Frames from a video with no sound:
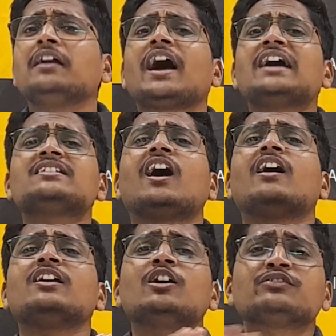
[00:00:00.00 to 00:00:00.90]
It has an
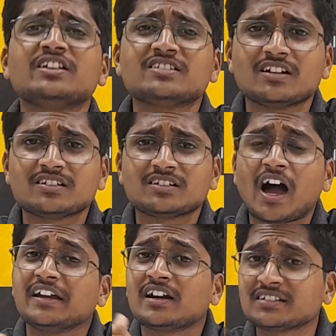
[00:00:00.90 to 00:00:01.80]
array of sensors,
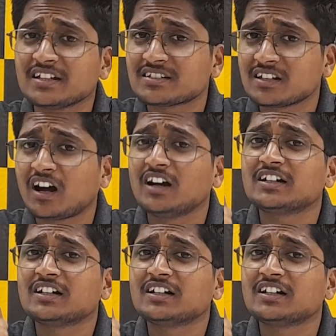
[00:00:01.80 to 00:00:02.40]
IR sensor,